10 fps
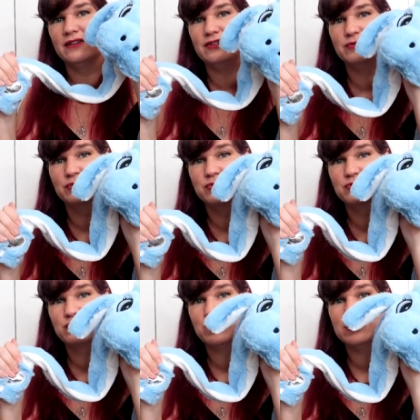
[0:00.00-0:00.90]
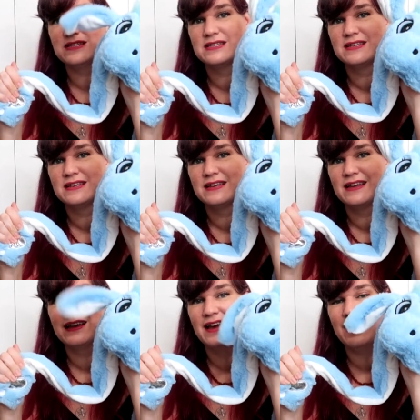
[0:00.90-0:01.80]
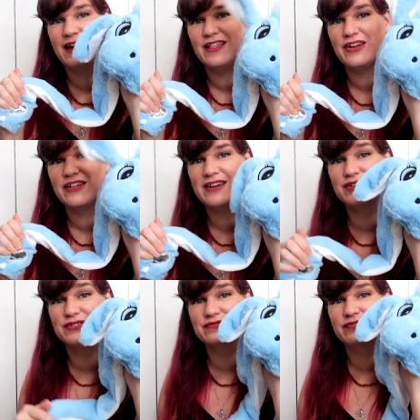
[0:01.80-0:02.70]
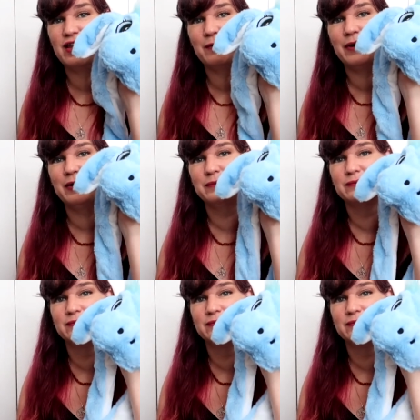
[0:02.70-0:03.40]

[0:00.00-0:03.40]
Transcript: You squeeze and that ears flop up.